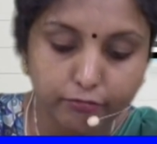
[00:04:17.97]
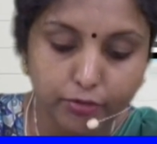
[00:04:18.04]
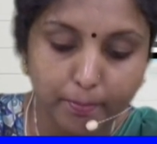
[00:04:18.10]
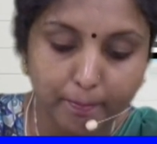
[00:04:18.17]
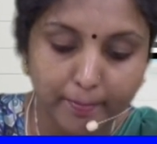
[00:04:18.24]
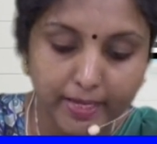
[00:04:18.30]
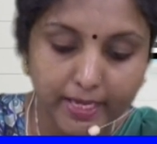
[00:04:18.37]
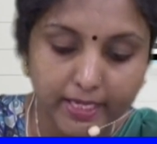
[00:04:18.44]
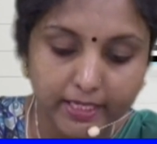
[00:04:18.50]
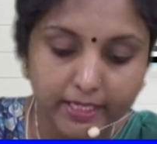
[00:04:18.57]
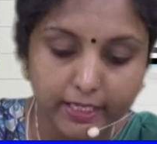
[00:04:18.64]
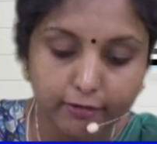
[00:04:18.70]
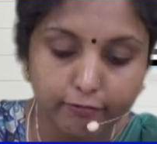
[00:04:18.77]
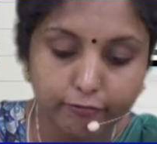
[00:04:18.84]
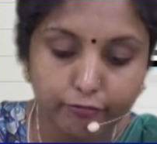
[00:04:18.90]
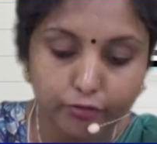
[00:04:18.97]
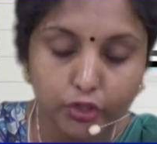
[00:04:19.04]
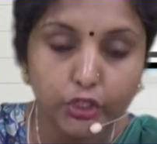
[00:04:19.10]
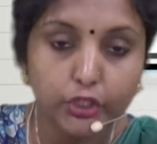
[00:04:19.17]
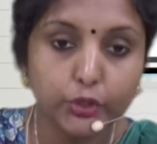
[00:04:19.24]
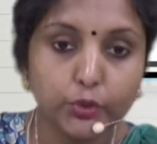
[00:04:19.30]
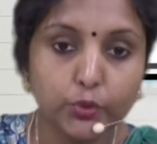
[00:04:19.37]
for making
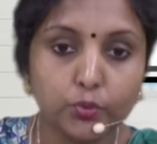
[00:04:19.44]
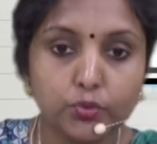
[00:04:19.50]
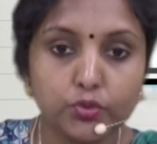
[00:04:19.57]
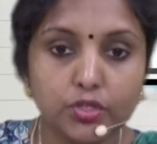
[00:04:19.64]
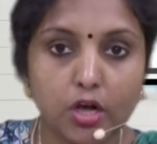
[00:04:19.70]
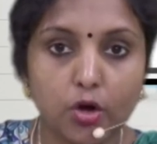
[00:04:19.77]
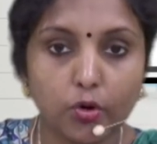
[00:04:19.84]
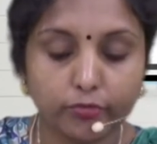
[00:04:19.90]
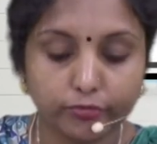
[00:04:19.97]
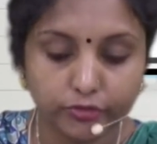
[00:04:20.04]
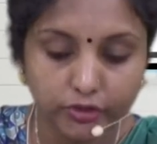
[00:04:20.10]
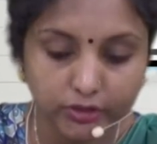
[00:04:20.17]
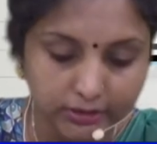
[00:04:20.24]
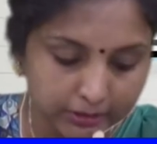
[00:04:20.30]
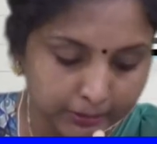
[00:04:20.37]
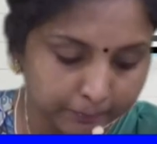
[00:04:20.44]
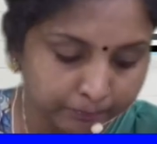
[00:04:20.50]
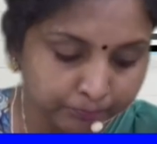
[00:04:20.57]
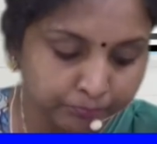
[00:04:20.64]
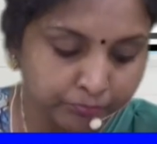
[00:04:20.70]
full use of the